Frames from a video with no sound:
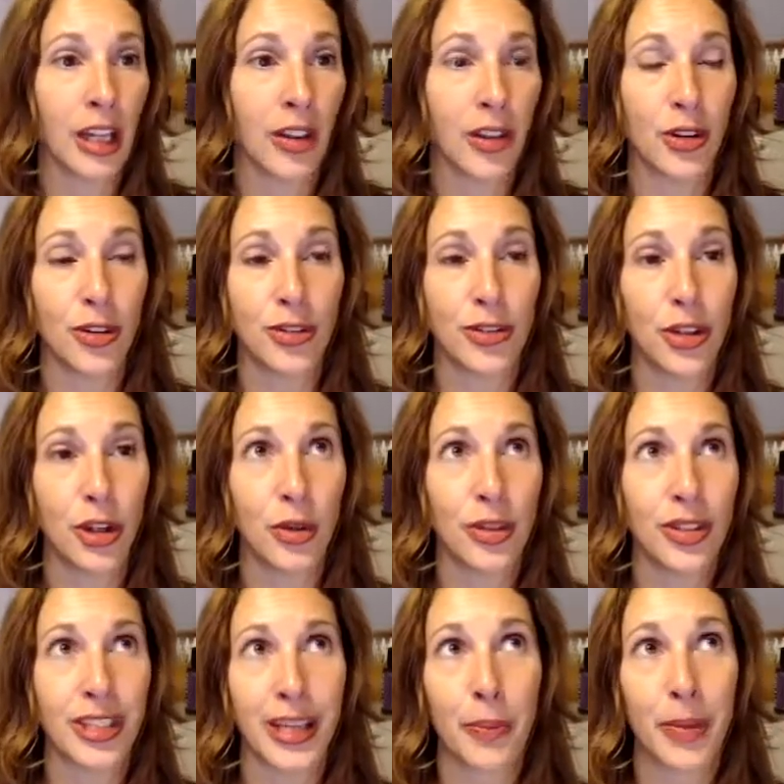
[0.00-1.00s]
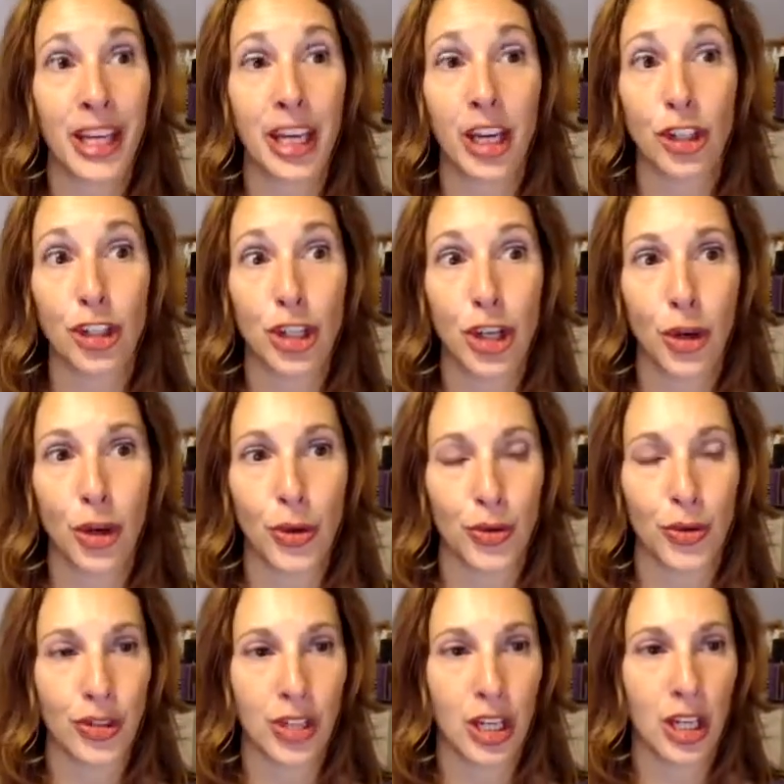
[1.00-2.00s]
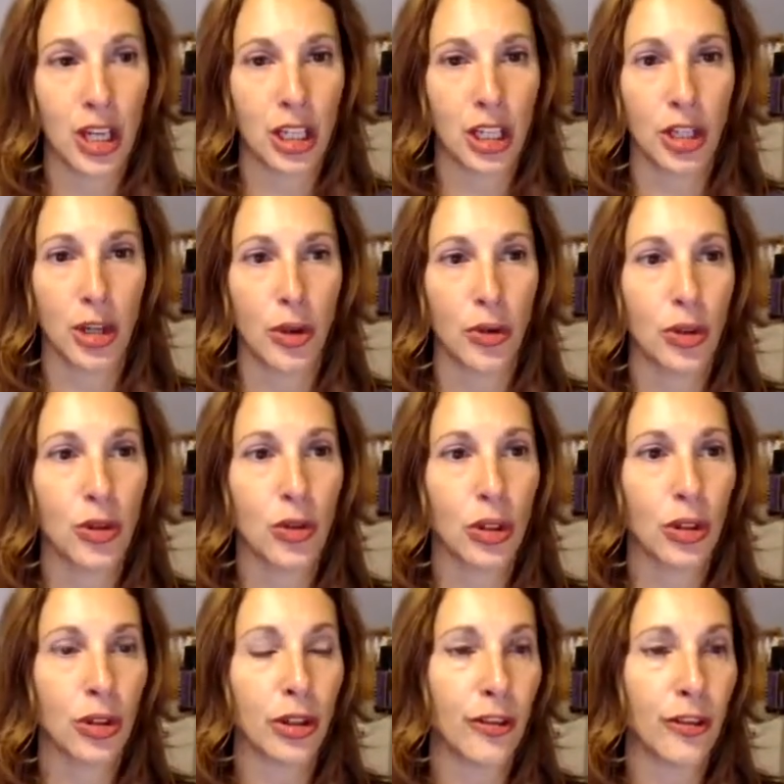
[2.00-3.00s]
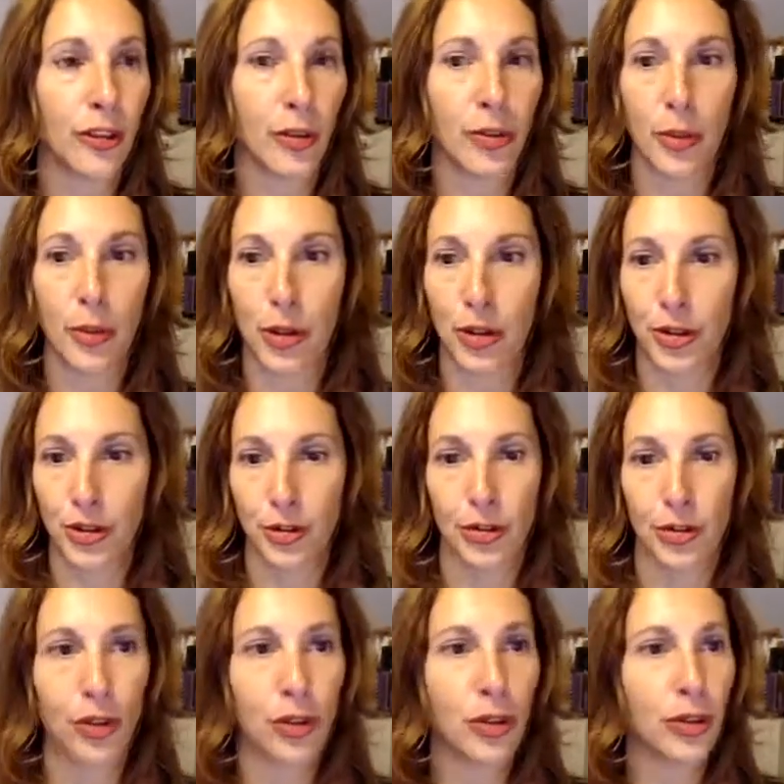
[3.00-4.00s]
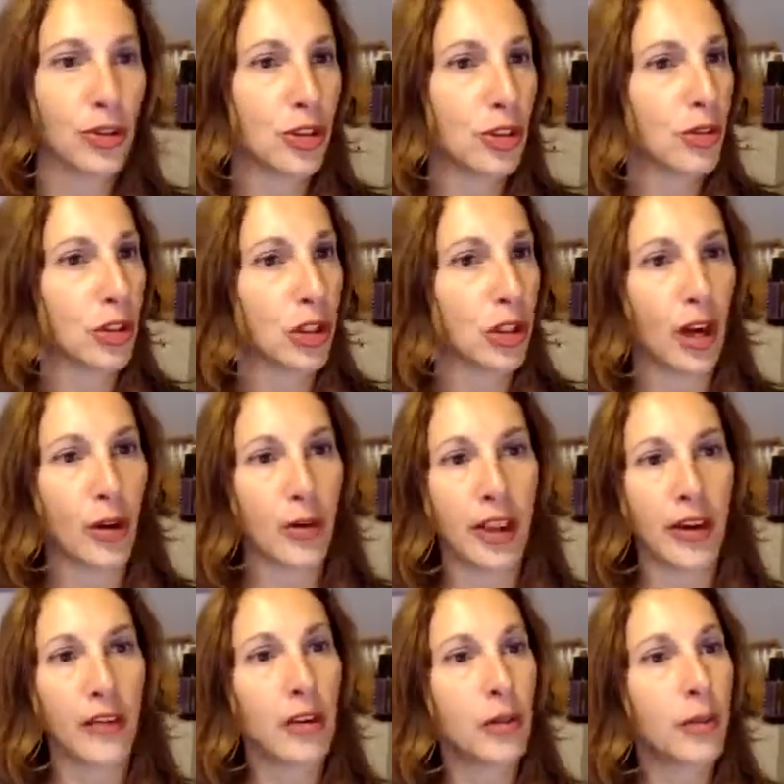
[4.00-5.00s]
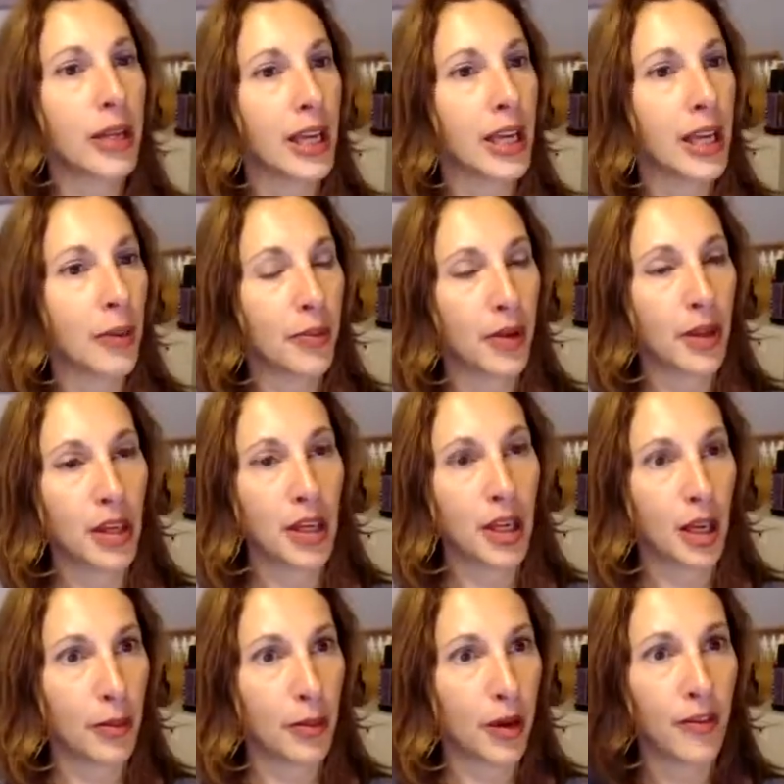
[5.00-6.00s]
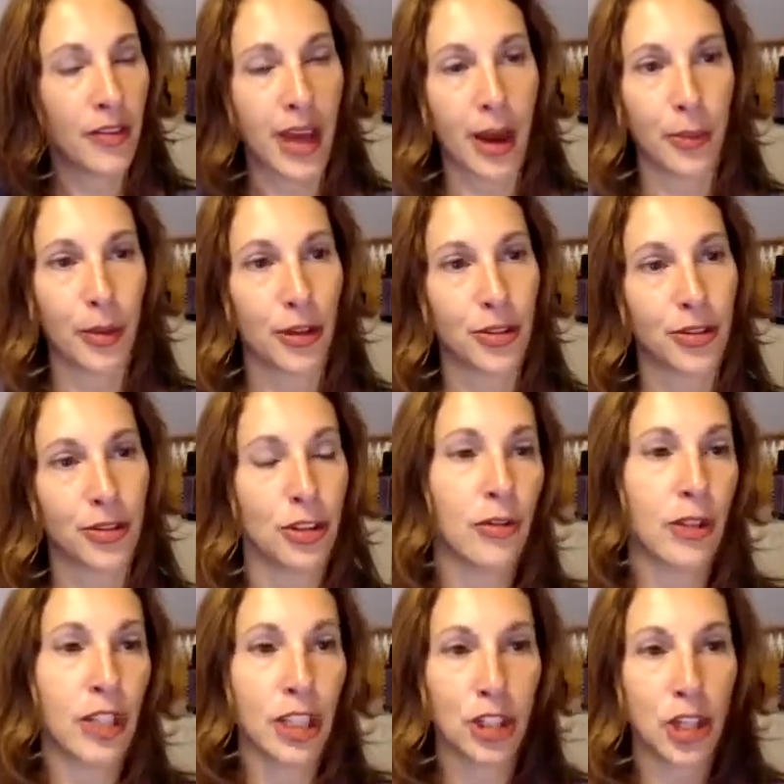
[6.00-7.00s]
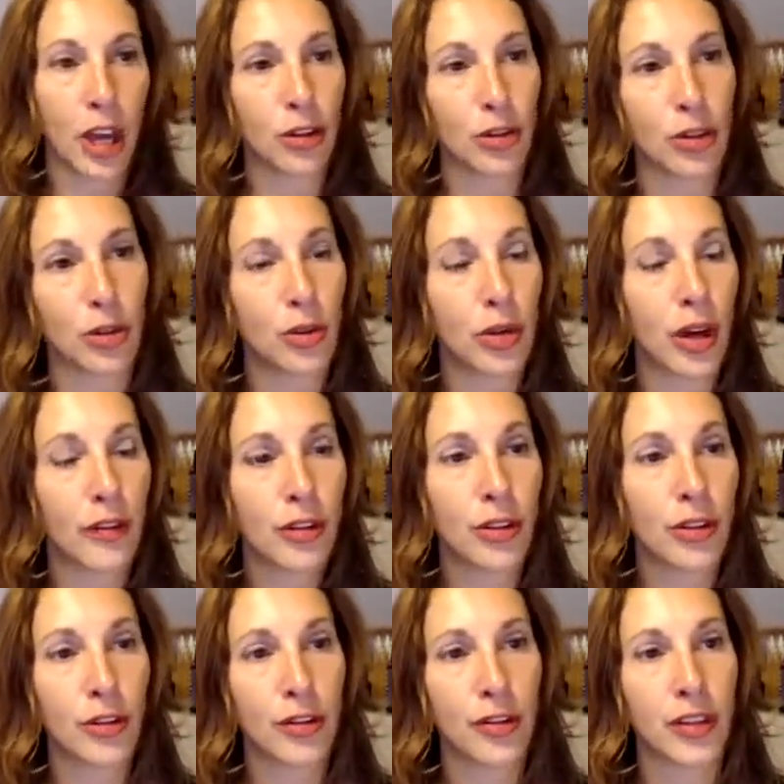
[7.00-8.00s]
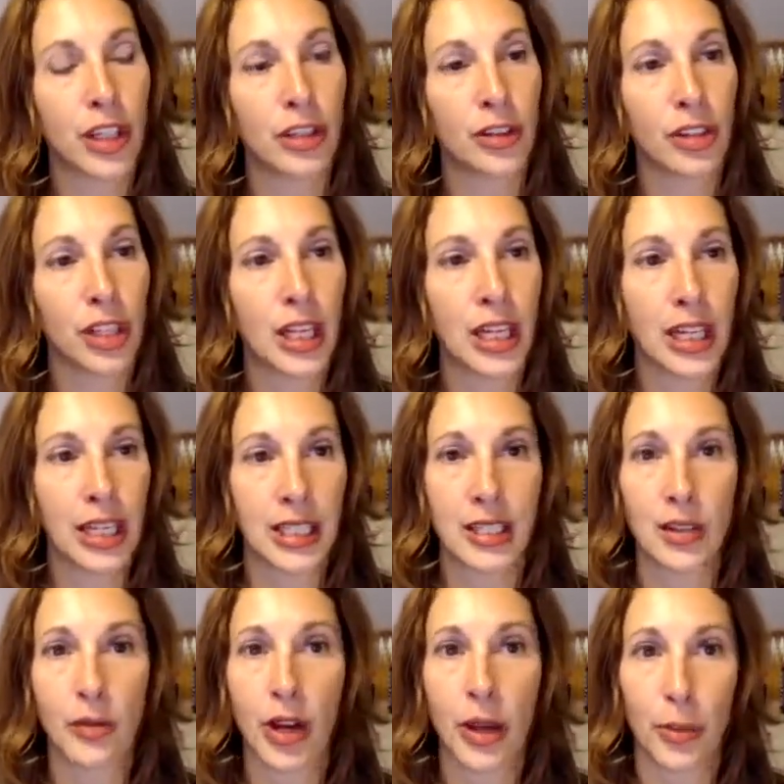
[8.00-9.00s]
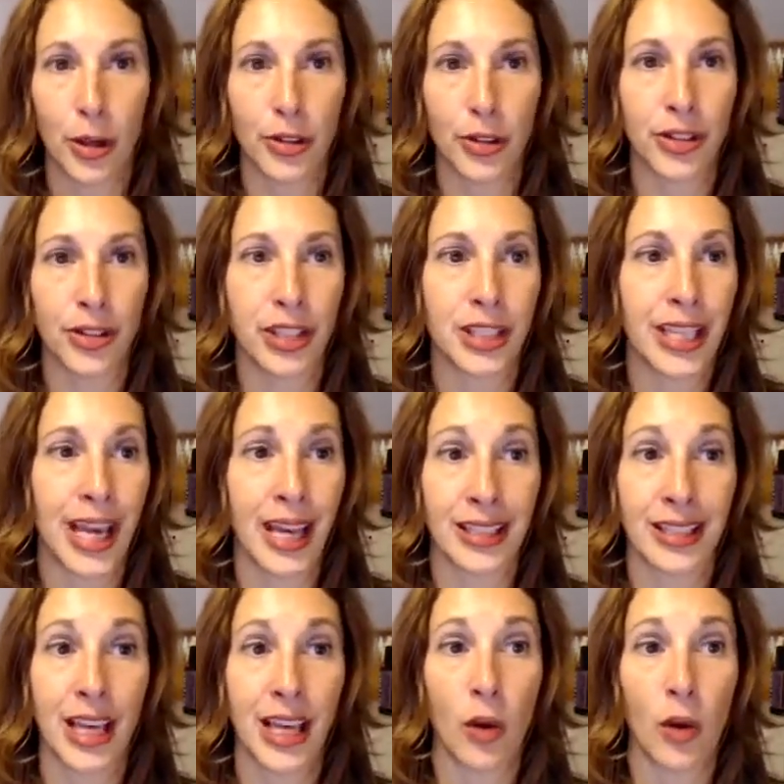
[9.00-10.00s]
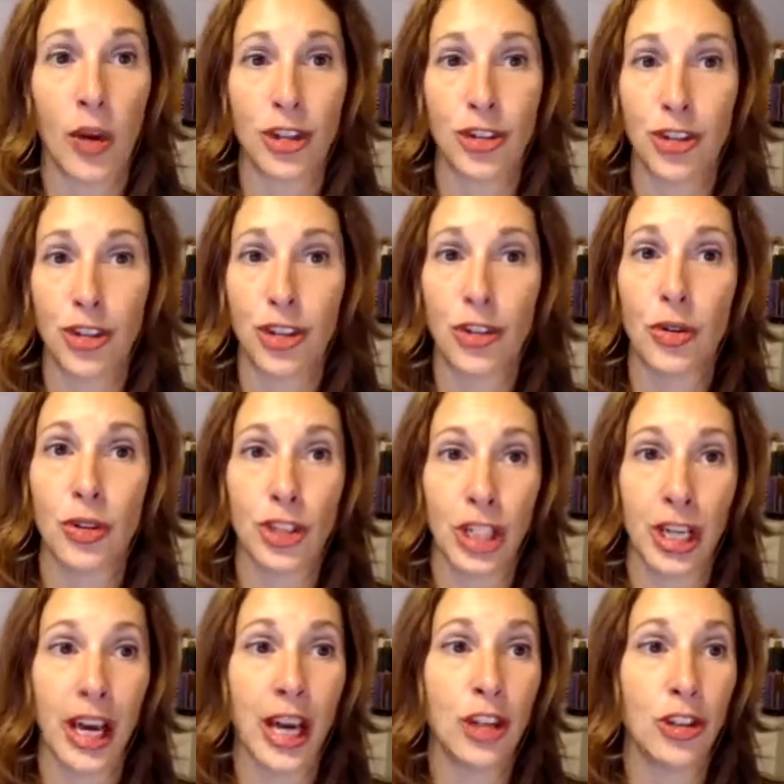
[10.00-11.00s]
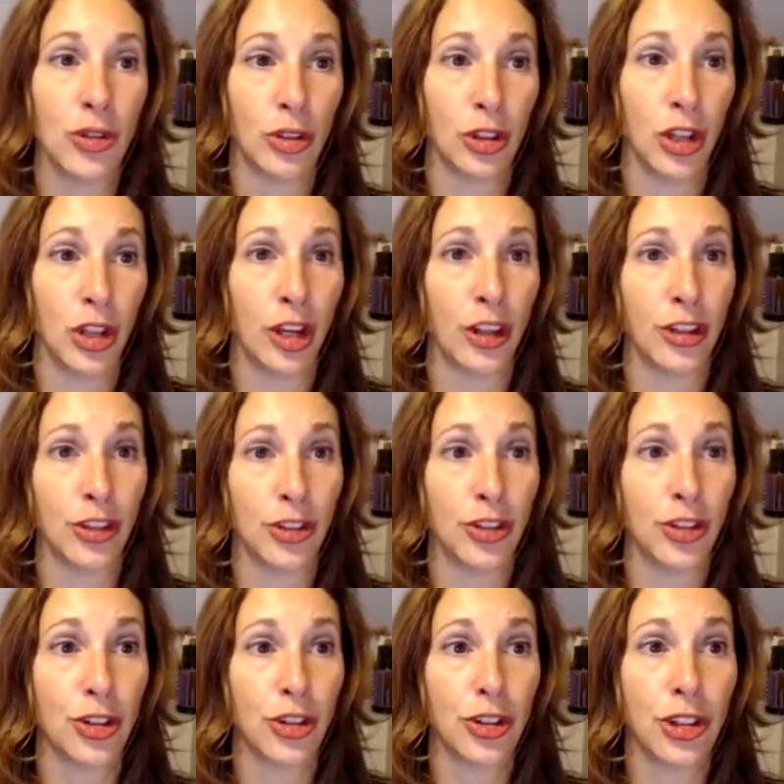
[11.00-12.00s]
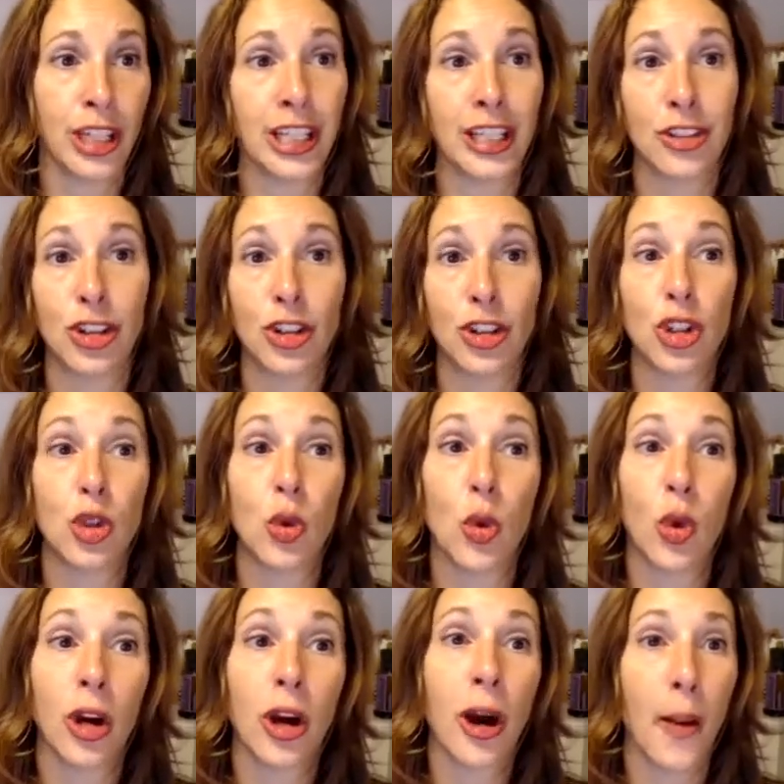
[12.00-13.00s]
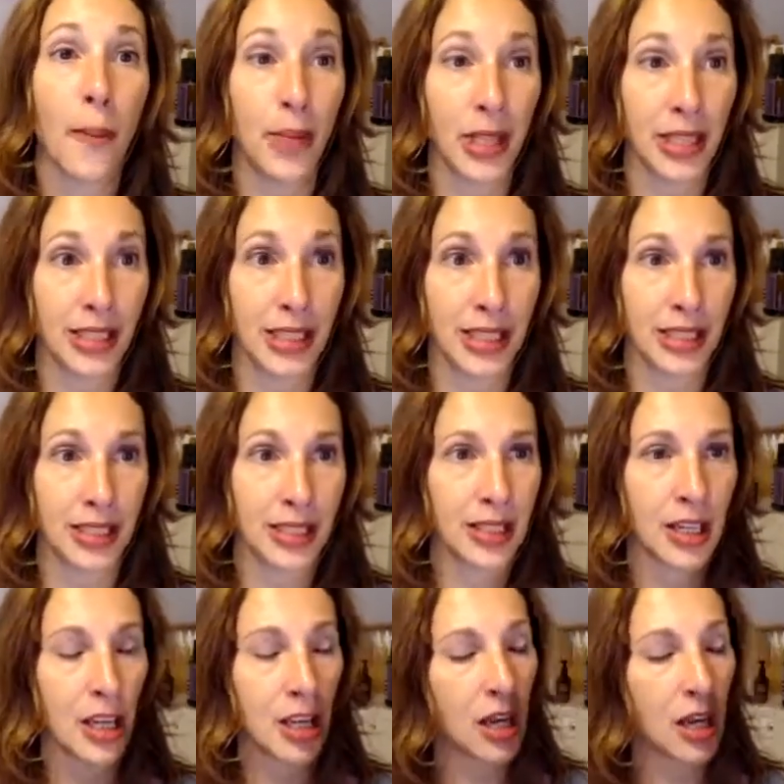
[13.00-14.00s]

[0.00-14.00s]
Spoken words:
There is no stepping on toes. You learn from the person who enrolled you along with everybody up above that person. You reach out to whoever you feel is the right person to ask that question or to guide you along on your journey because it's your business.